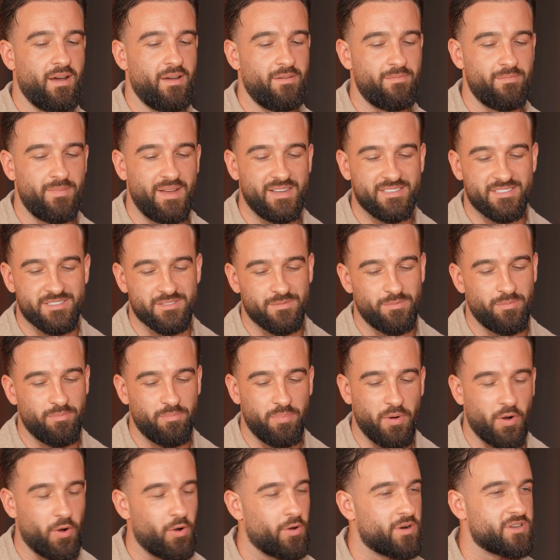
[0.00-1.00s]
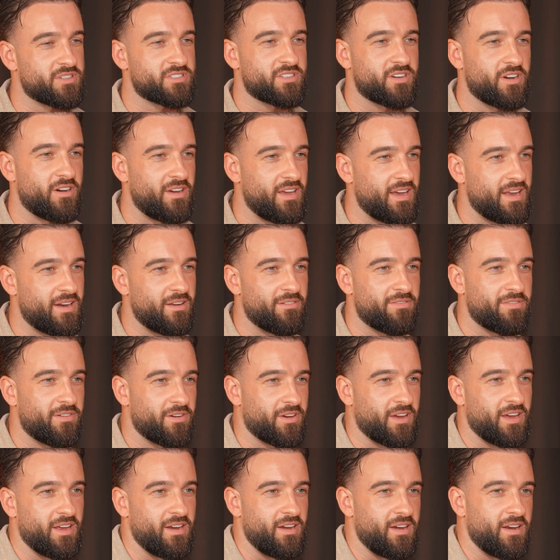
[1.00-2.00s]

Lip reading: met some Polish guy in a fucking,